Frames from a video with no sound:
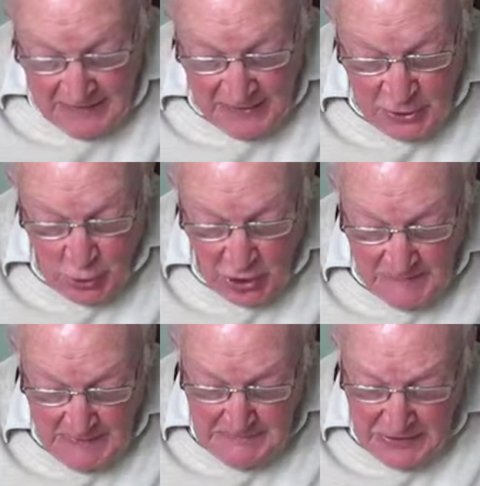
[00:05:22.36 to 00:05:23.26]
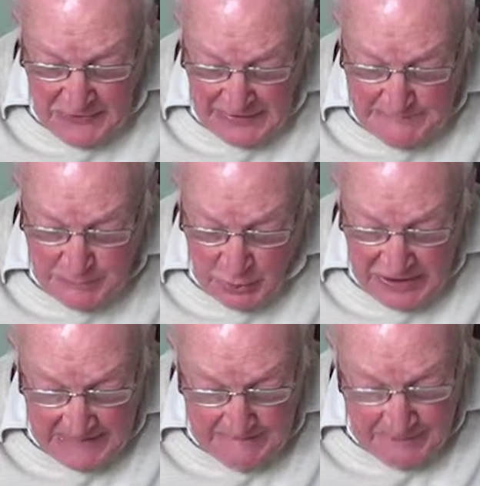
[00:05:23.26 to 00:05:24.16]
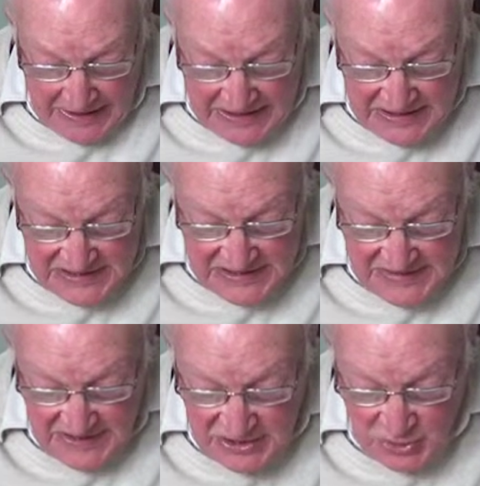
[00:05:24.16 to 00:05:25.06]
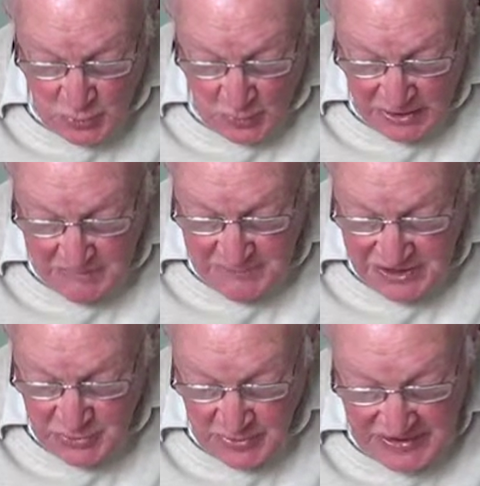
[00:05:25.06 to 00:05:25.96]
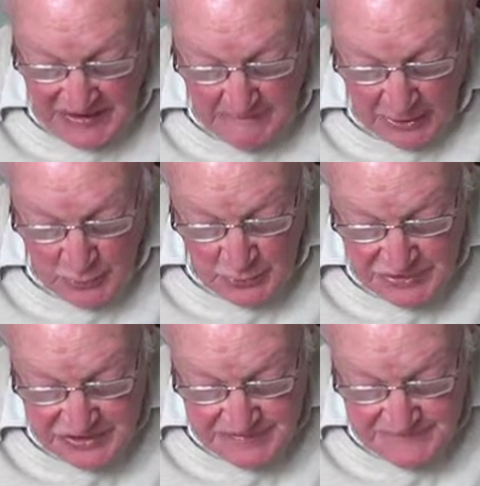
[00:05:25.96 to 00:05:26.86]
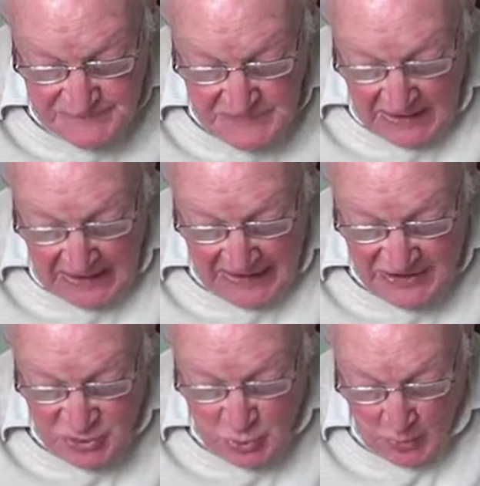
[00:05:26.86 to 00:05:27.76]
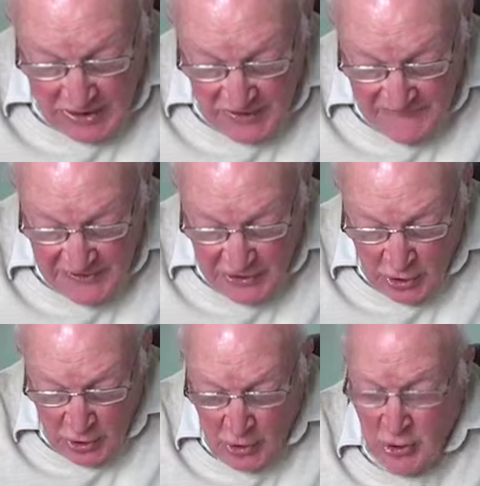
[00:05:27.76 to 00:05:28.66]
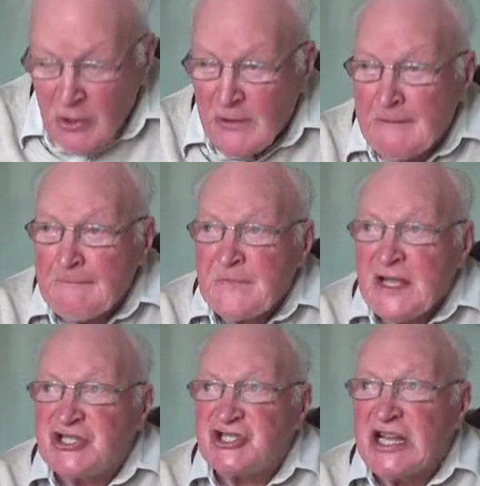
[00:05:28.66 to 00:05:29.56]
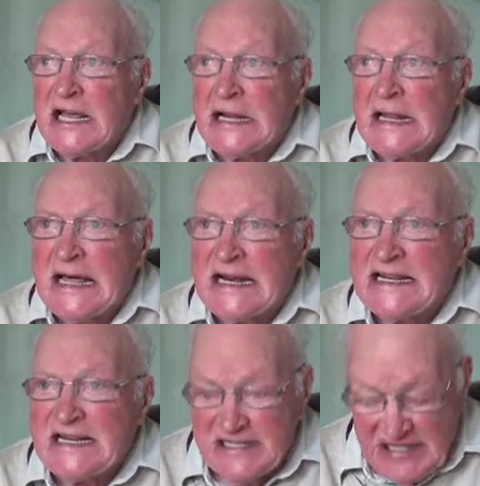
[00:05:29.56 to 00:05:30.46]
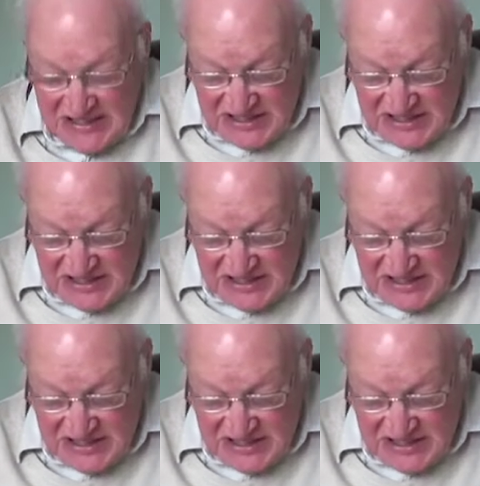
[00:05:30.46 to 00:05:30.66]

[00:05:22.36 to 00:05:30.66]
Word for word: They call it my mother Bonnie Bess that dwelt between the boughs. At twelve year old she learned to